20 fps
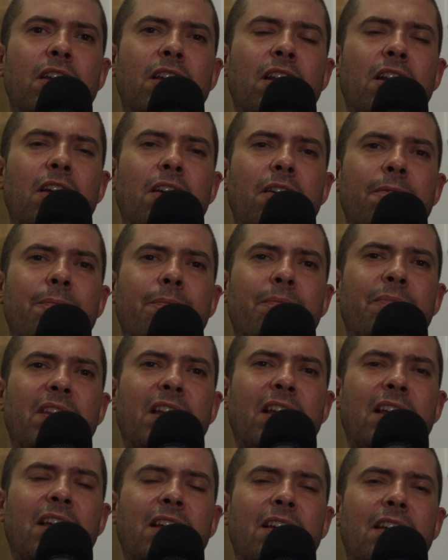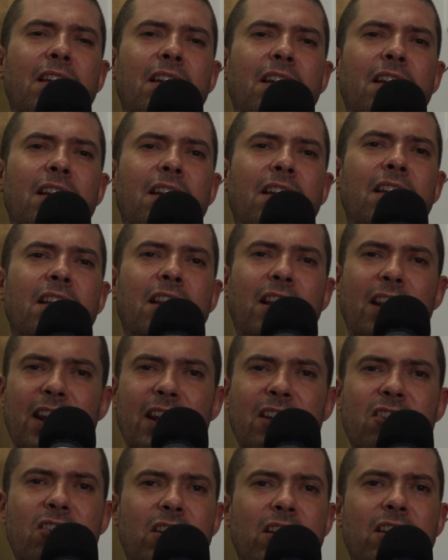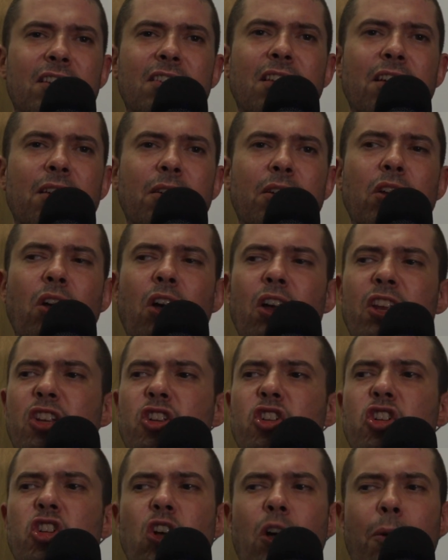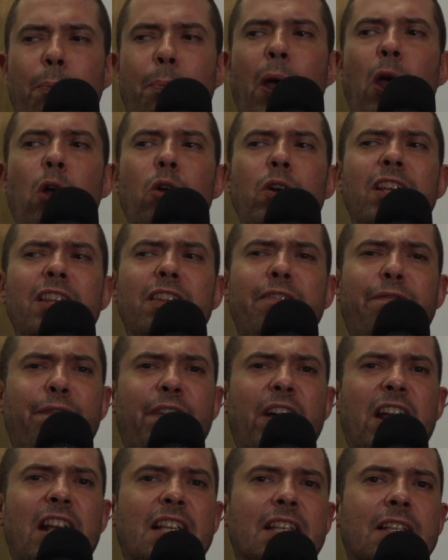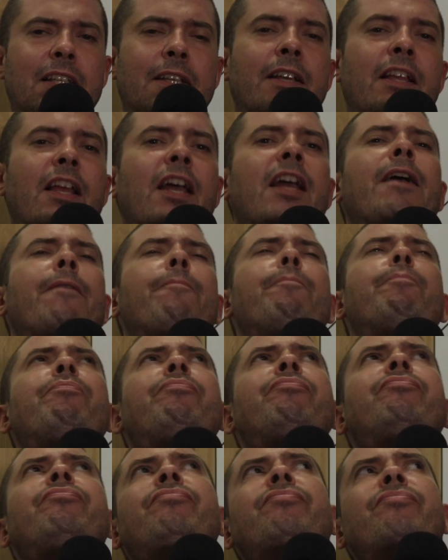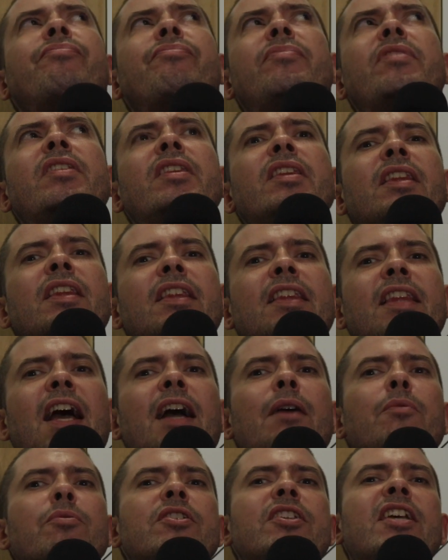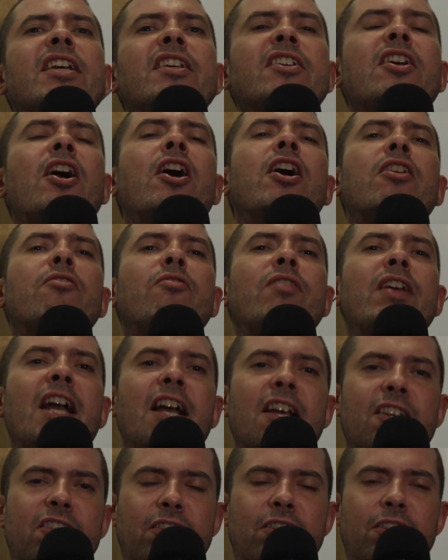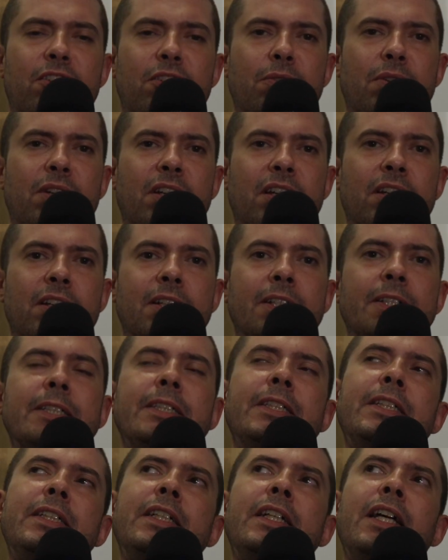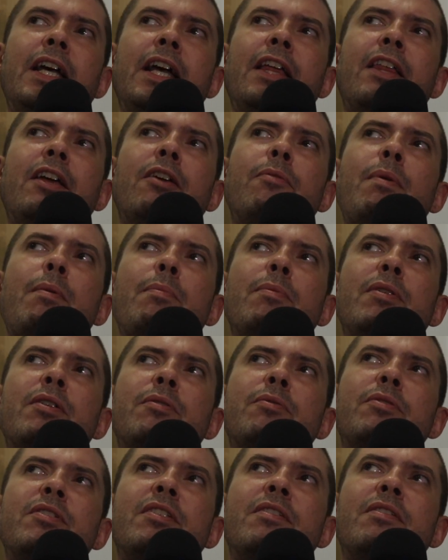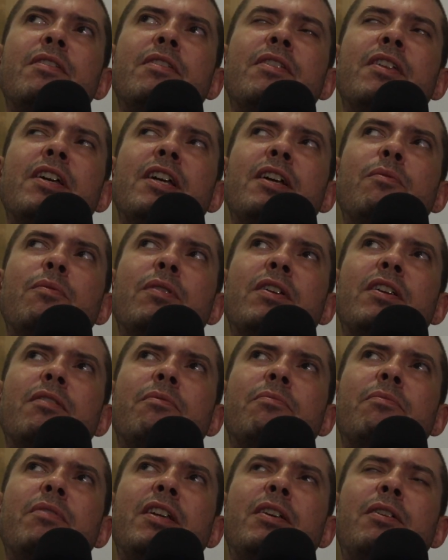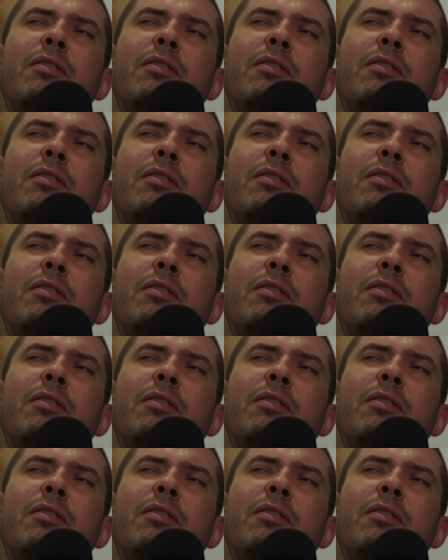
You know? Literally, it's like, oh, you shot a pony in the face. Like, that was his kind of reaction to it. And I remember there was the thing when